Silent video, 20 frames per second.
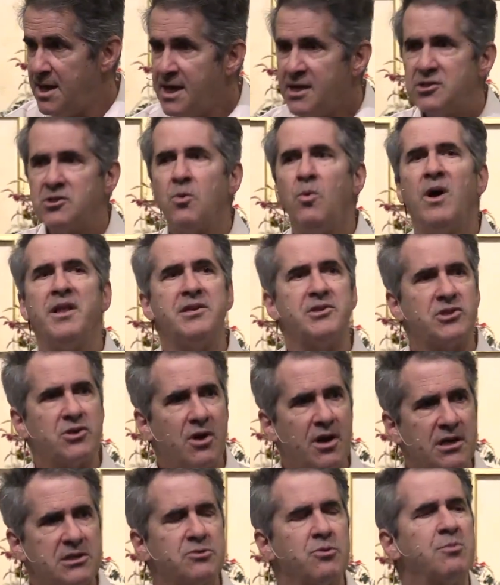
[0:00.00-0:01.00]
So while the
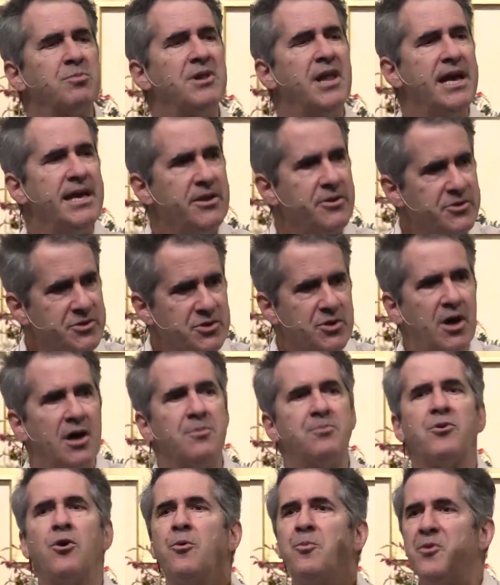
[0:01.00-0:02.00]
songs were playing, you saw
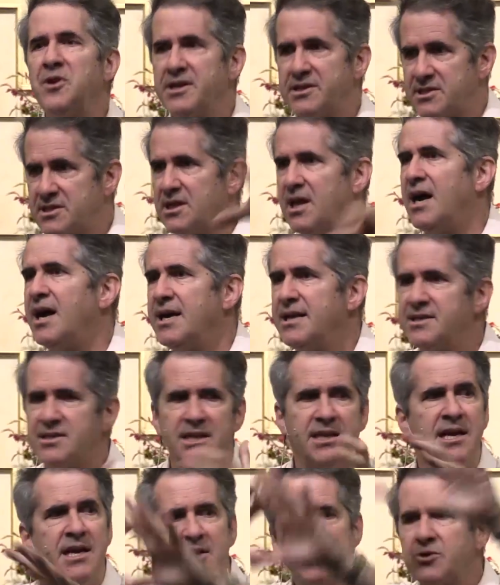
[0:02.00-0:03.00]
appropriate slides.
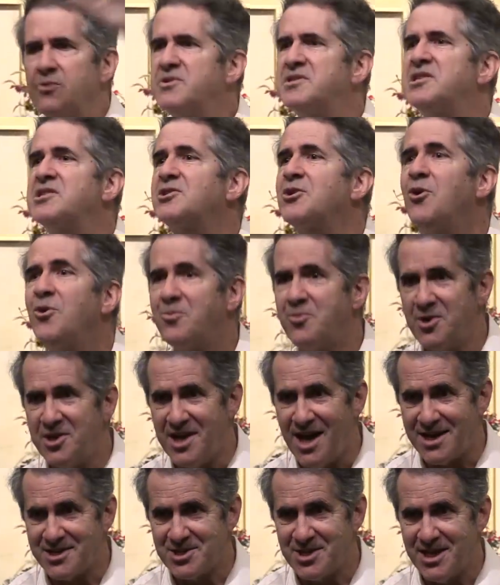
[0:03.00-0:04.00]
And so it was this whole
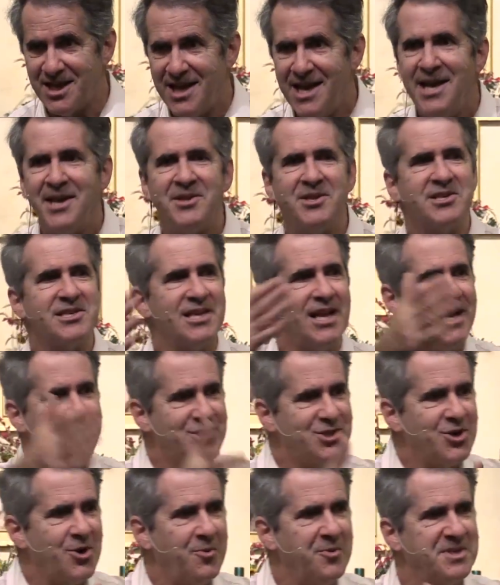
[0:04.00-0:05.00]
production. The
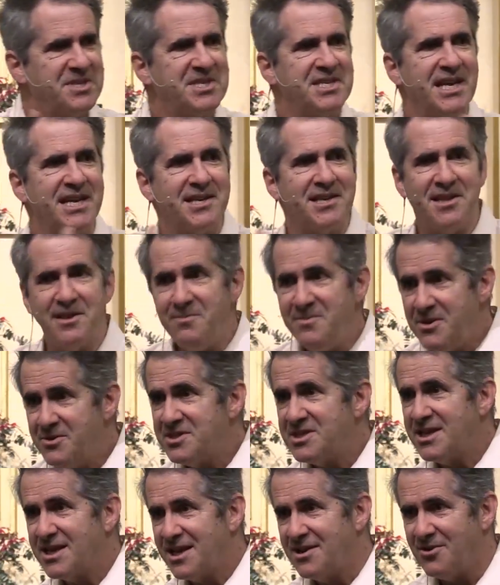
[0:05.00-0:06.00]
slideshow was synced to the
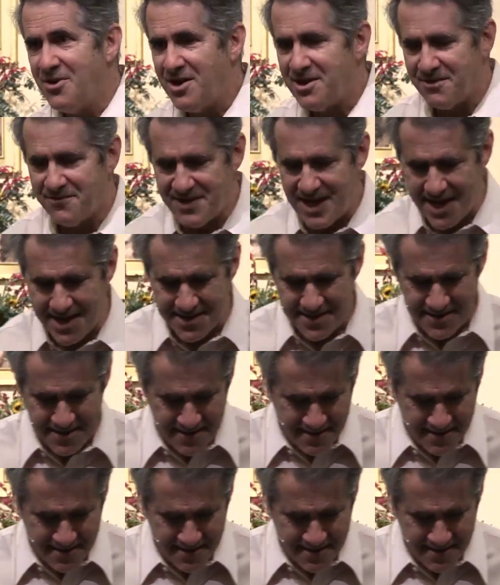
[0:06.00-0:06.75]
music and all of that.